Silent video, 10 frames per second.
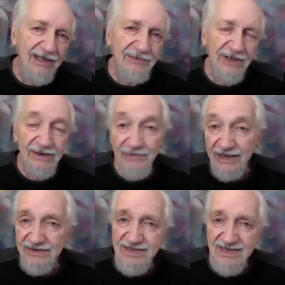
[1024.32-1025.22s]
at about
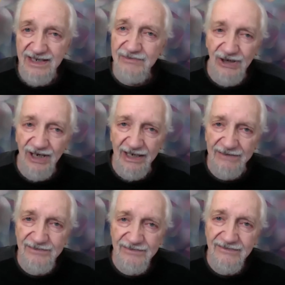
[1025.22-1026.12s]
the same time.
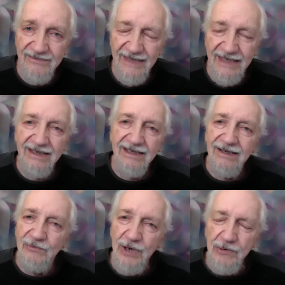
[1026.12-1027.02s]

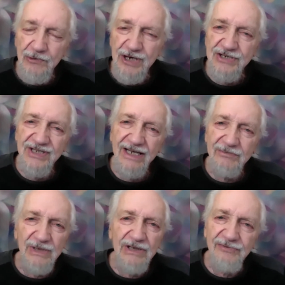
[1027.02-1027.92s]
We reached that
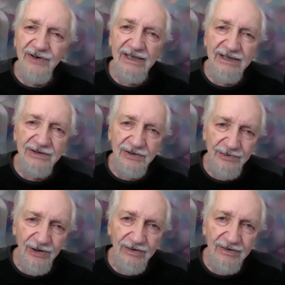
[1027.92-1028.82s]
mi-fa
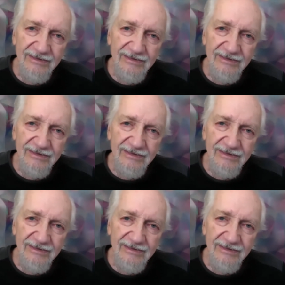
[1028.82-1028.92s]
interval